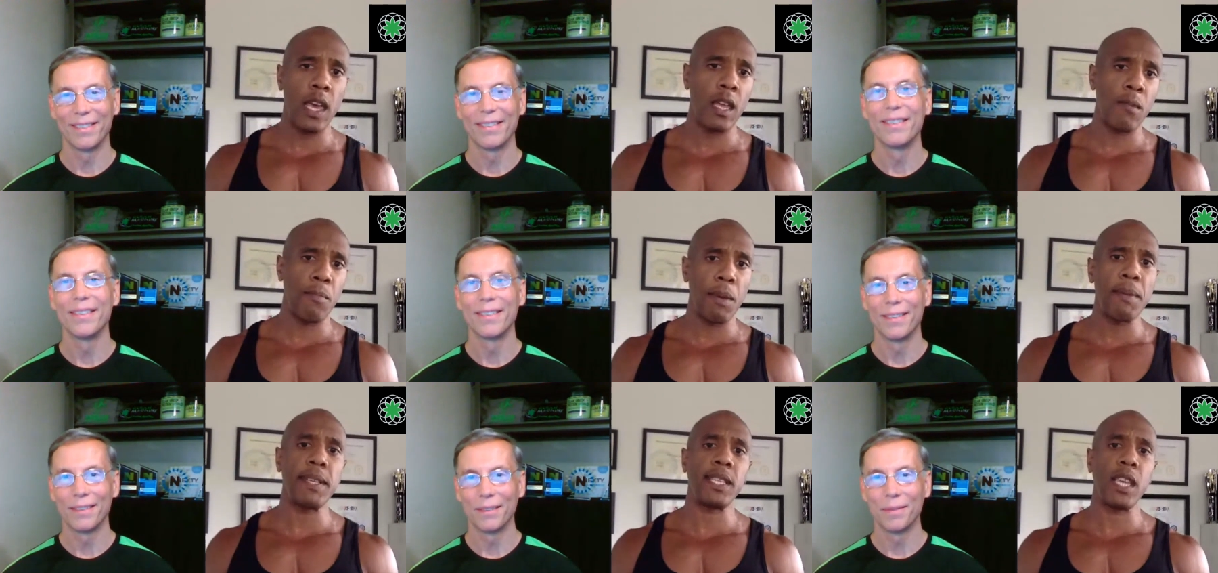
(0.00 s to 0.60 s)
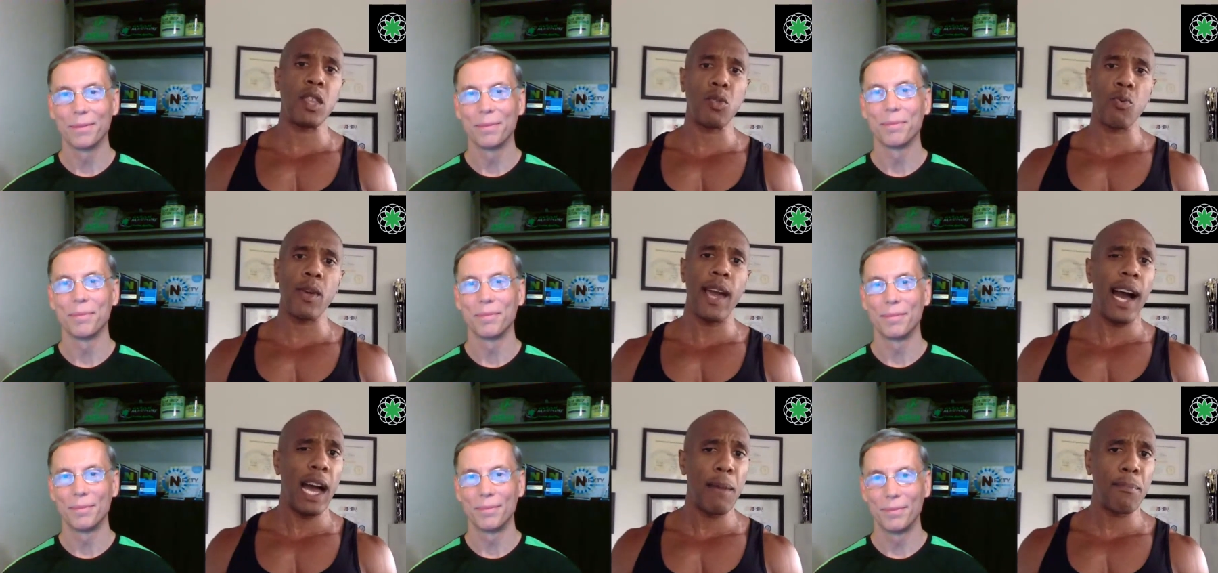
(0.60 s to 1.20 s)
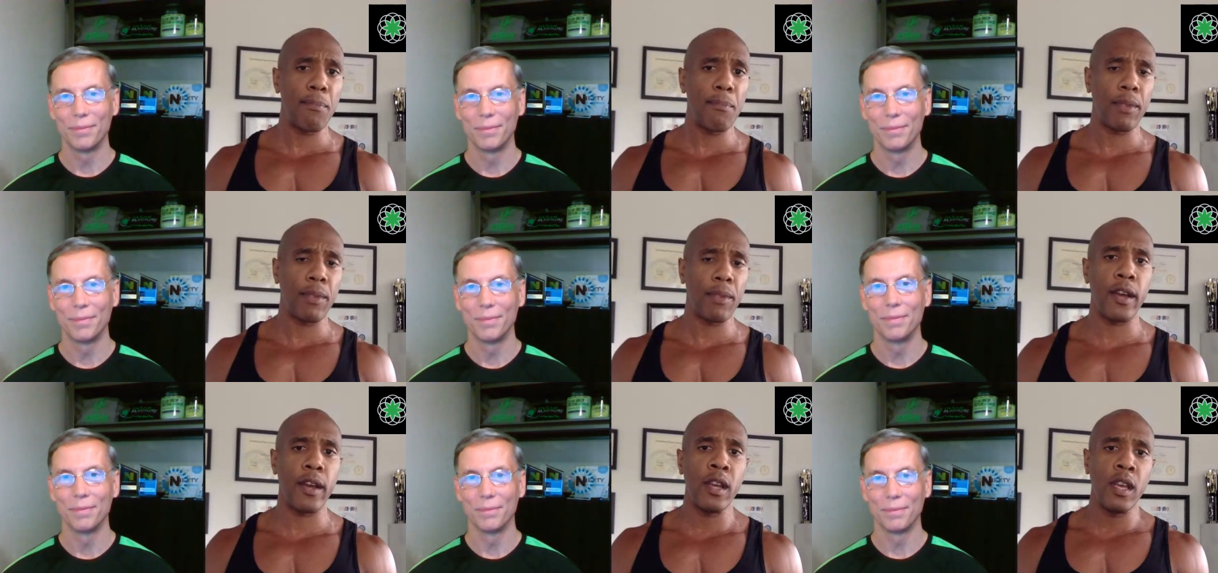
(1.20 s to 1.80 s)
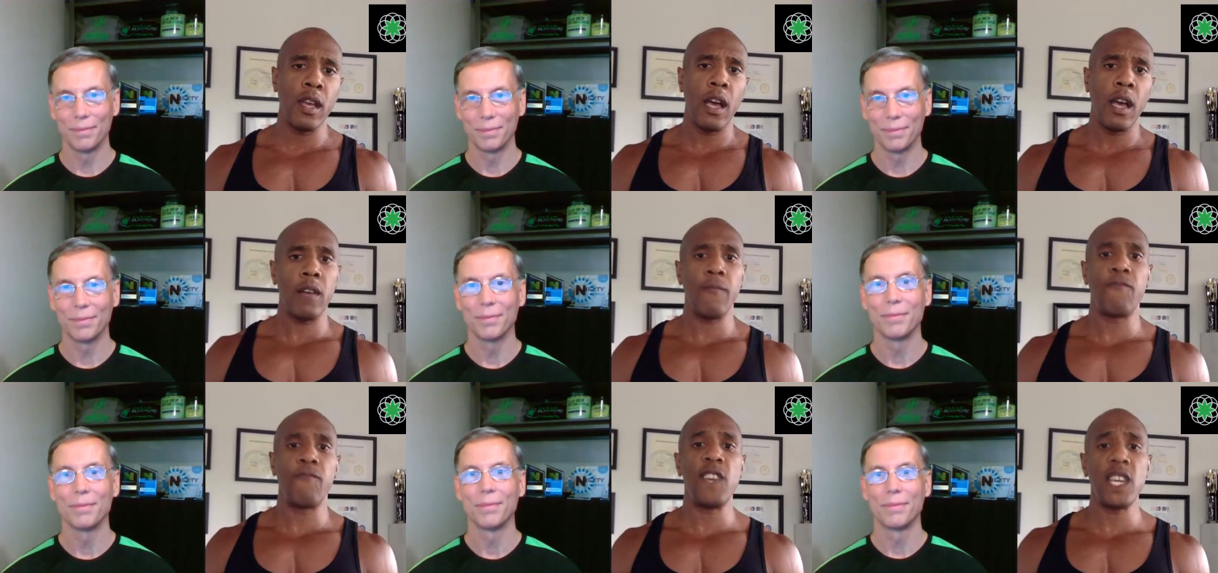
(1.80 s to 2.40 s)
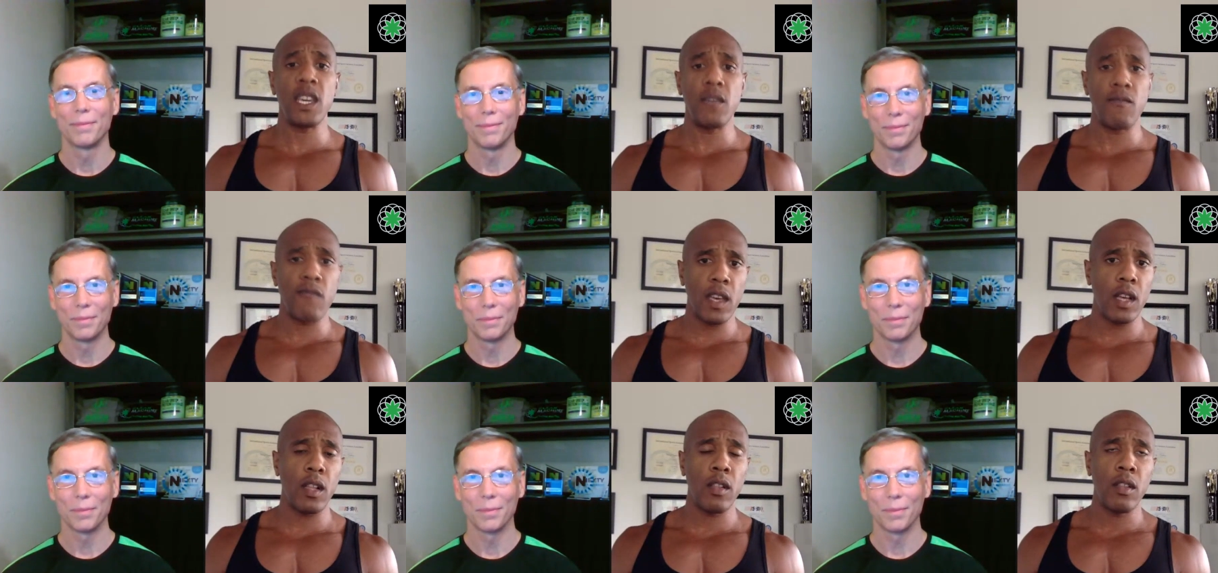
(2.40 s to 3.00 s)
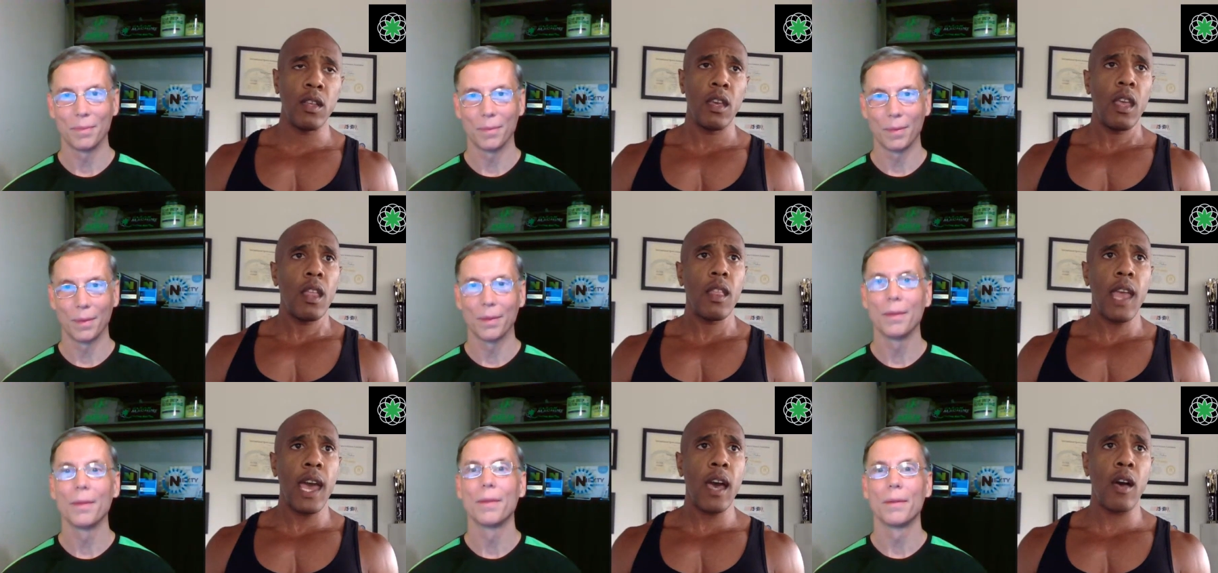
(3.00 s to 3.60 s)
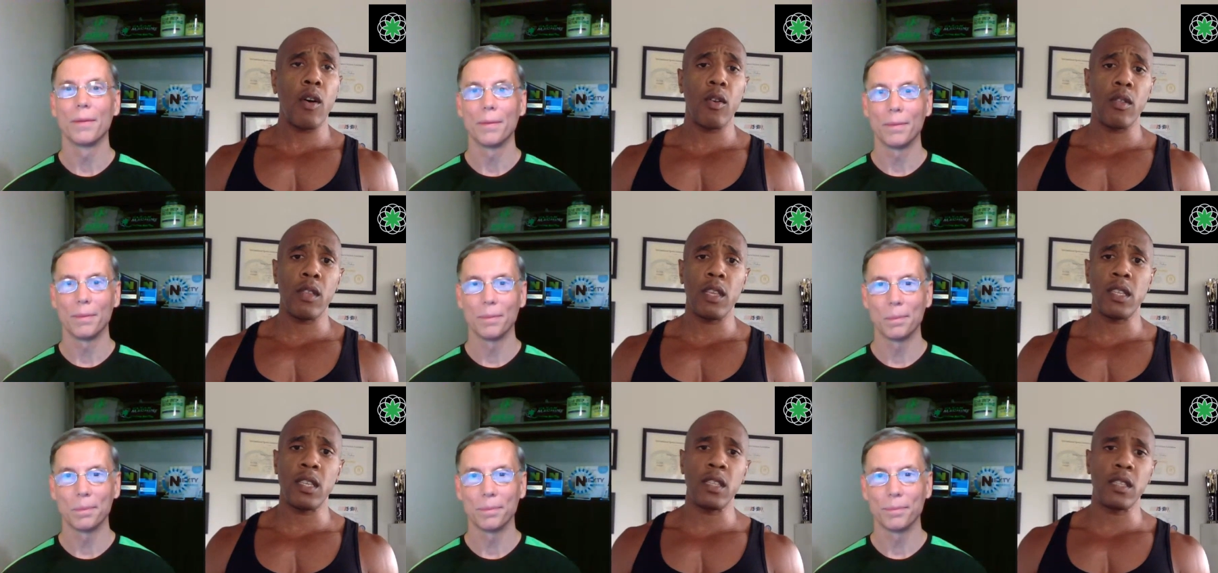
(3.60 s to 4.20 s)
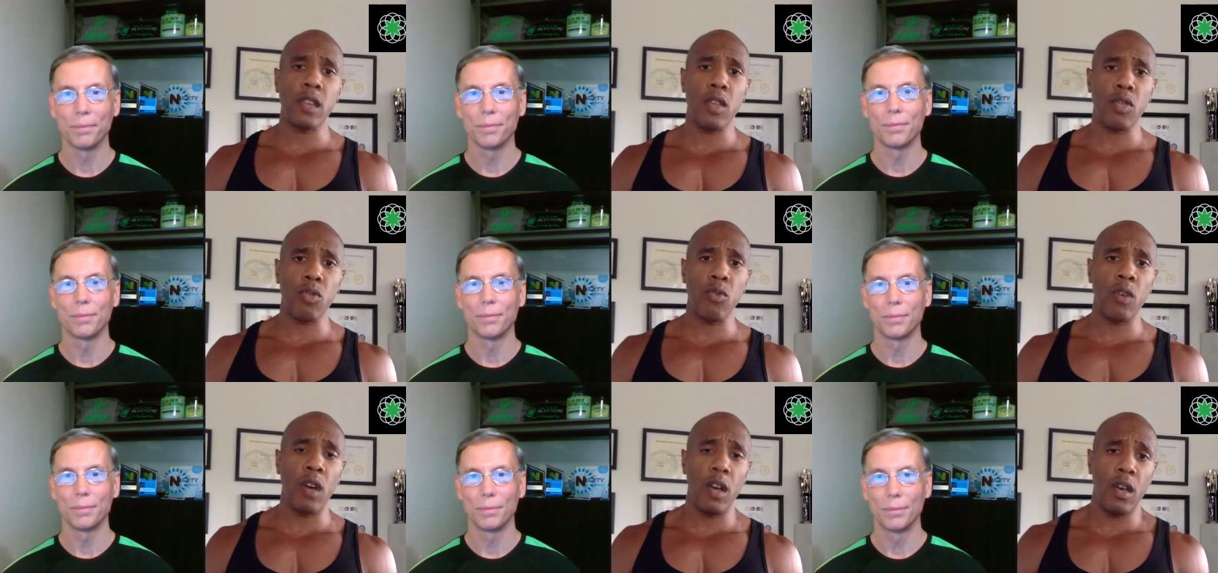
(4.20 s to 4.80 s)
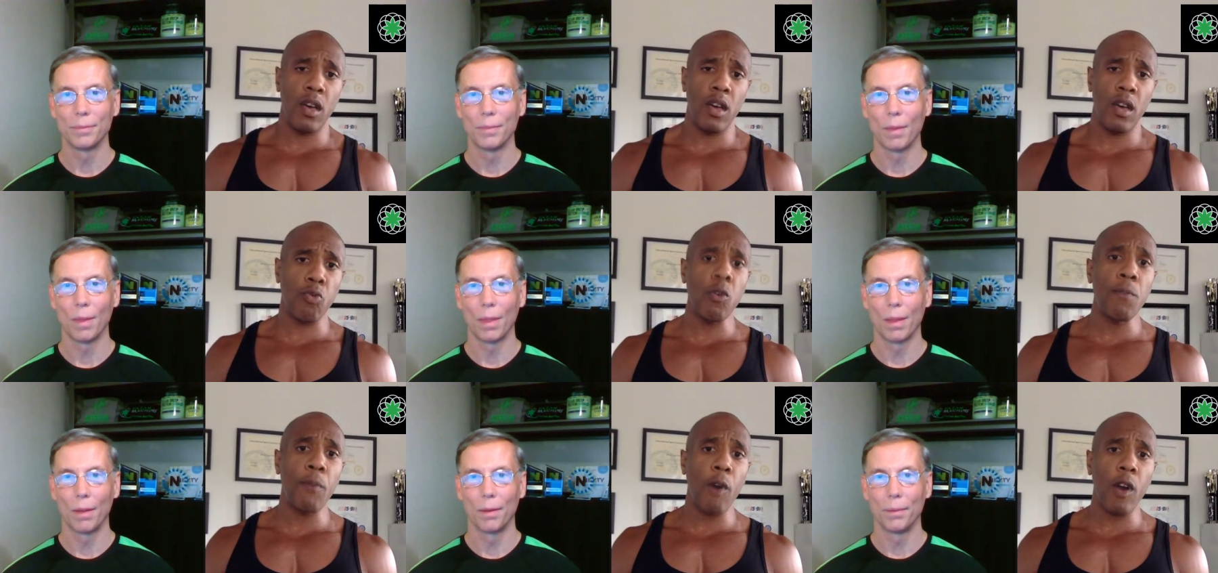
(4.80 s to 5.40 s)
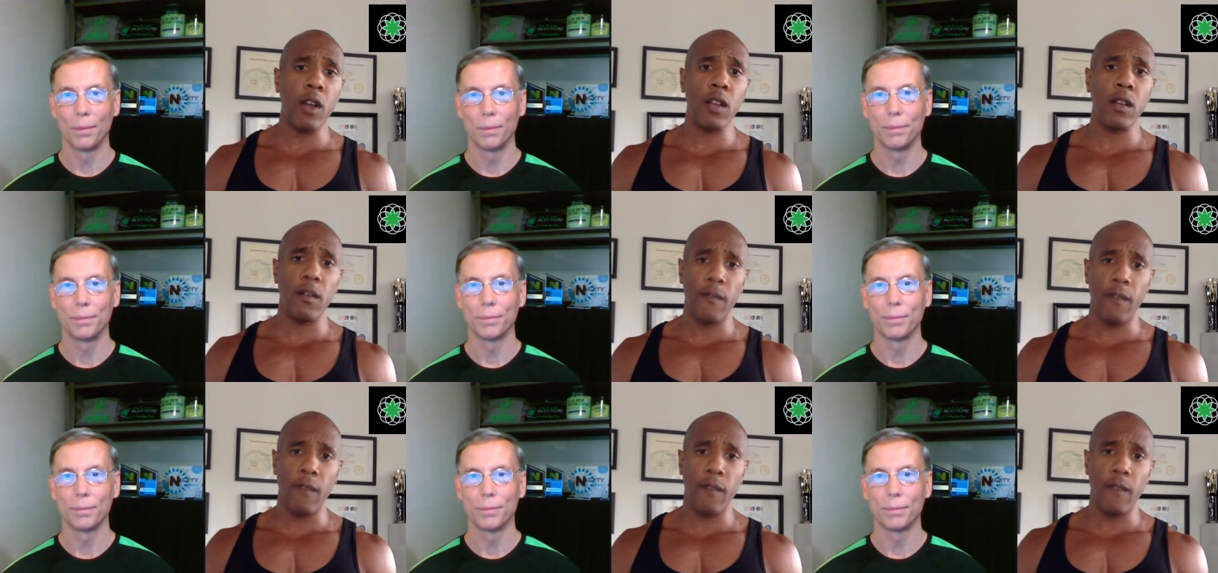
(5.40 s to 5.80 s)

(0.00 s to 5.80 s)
Speaker 1: and BBC Three iPlayer Veganville. Now, this is a, th- uh, a three-part